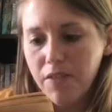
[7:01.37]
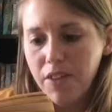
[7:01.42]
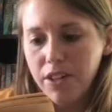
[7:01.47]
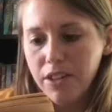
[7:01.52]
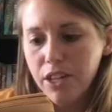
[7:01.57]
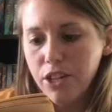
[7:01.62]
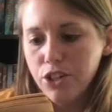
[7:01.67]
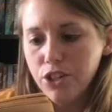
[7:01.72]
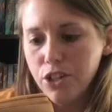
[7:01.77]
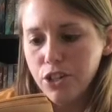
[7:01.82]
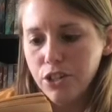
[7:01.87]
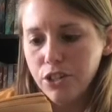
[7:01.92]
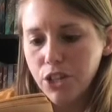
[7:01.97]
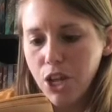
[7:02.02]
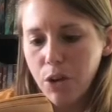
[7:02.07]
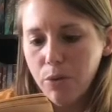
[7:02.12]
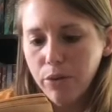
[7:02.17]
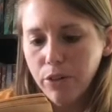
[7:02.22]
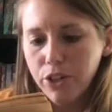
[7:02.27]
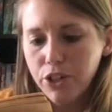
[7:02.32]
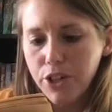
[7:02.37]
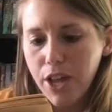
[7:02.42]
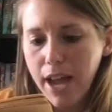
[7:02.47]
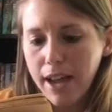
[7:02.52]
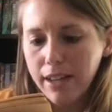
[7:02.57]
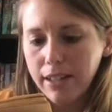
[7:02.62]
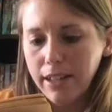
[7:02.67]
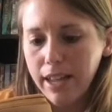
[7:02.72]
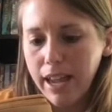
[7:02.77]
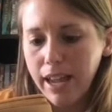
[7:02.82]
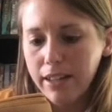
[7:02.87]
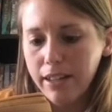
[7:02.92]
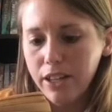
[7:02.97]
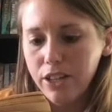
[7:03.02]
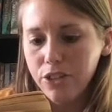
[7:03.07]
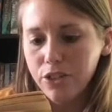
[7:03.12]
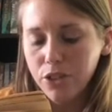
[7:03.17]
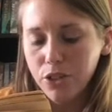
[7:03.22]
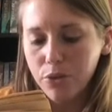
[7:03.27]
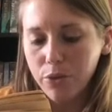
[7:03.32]
ninjas lowered Jack and Annie
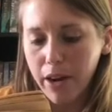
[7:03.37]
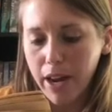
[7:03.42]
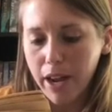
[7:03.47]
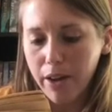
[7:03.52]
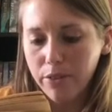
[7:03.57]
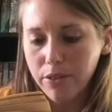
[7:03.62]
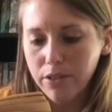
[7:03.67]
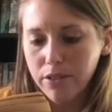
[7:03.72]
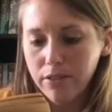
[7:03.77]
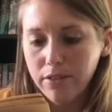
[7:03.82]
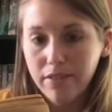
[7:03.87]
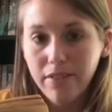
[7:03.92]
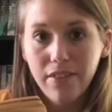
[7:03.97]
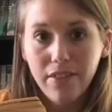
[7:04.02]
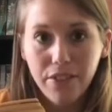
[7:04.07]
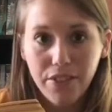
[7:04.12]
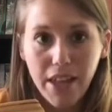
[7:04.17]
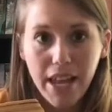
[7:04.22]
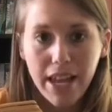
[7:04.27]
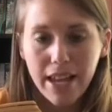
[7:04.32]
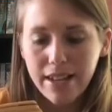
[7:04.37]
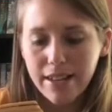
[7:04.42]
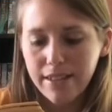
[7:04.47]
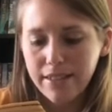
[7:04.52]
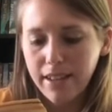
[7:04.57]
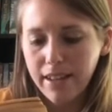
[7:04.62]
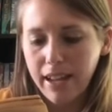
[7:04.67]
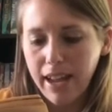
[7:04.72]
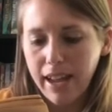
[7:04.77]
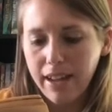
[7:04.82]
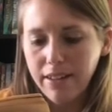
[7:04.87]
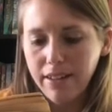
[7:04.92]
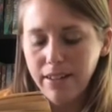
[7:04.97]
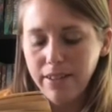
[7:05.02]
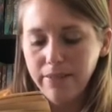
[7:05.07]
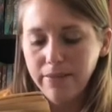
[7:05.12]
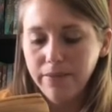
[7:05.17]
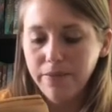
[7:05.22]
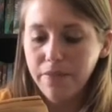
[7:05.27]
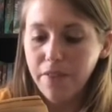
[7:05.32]
to the ground. "Thanks," said
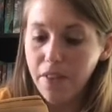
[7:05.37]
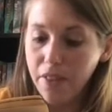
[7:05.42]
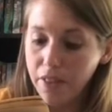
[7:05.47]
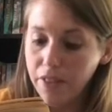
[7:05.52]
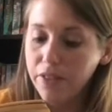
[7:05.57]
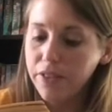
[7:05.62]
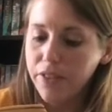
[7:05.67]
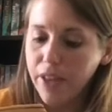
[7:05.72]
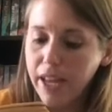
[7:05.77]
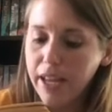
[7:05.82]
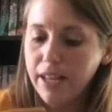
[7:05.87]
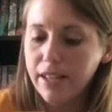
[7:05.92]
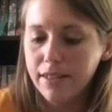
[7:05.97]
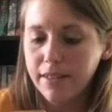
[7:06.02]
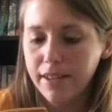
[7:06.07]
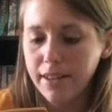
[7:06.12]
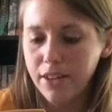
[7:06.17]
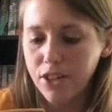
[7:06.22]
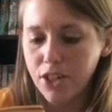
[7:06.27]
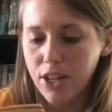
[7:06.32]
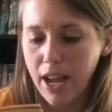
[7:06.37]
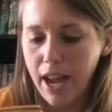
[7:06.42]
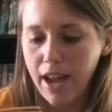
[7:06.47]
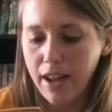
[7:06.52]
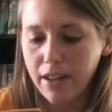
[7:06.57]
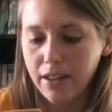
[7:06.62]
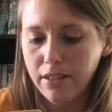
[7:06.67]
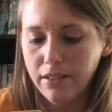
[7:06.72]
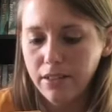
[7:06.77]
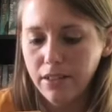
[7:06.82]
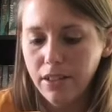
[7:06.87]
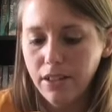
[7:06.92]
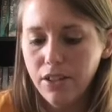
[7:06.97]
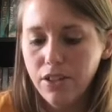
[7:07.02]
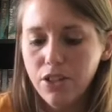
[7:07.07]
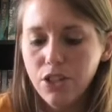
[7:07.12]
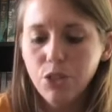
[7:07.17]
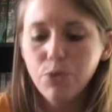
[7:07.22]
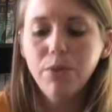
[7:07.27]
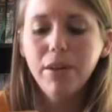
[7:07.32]
Annie. "Thanks," said Jack.
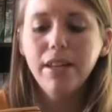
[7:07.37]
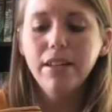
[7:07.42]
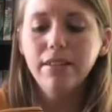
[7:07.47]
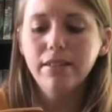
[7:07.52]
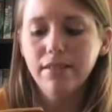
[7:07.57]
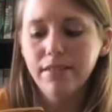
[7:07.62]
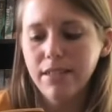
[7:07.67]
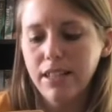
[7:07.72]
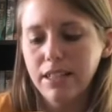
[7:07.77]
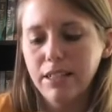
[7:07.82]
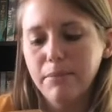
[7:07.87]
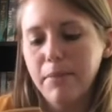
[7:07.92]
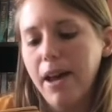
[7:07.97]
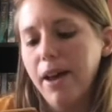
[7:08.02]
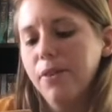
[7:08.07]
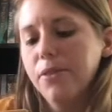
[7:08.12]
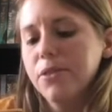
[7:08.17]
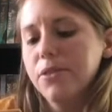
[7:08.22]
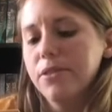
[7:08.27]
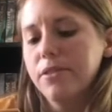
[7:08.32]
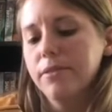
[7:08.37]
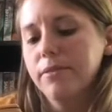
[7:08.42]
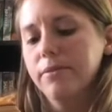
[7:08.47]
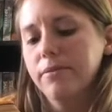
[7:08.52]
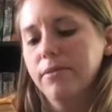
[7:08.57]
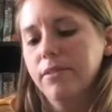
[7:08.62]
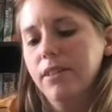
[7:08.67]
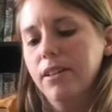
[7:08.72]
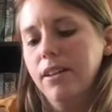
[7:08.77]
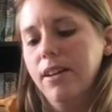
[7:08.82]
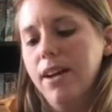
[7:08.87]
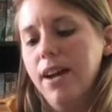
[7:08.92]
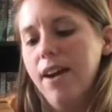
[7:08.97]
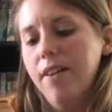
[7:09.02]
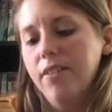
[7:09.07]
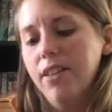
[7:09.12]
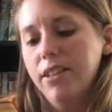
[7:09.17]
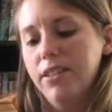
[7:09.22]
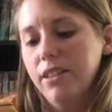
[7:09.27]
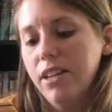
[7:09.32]
"Squeak," said the mouse.
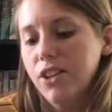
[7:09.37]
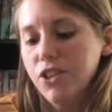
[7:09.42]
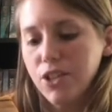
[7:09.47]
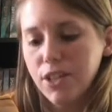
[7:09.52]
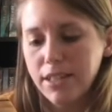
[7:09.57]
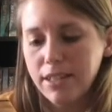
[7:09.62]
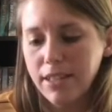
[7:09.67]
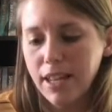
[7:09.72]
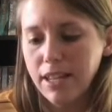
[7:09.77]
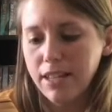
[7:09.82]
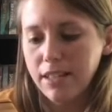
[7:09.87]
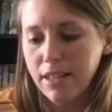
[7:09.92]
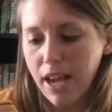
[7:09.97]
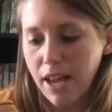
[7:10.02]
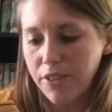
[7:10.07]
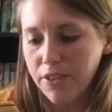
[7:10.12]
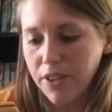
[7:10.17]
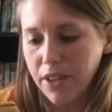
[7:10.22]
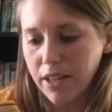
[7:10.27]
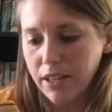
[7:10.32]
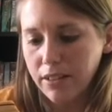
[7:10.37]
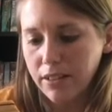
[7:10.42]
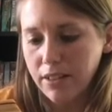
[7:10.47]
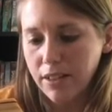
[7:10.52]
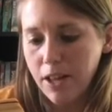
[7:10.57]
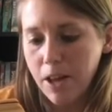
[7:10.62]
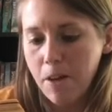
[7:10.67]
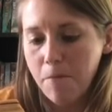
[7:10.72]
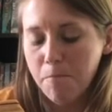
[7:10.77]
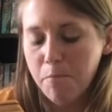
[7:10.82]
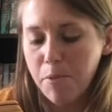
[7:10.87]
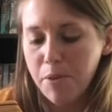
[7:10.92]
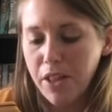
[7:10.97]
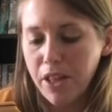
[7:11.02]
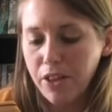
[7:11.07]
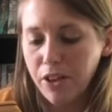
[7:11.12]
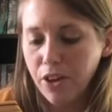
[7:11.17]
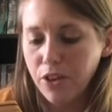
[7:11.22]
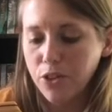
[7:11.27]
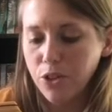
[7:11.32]
The ninjas said nothing, but they
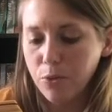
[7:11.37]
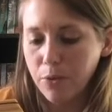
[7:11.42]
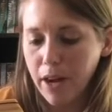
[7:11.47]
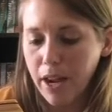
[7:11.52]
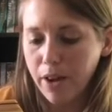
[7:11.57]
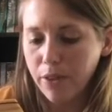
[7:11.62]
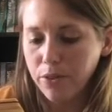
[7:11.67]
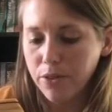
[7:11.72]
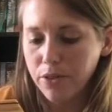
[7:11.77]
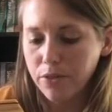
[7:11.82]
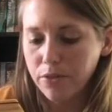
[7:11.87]
looked around.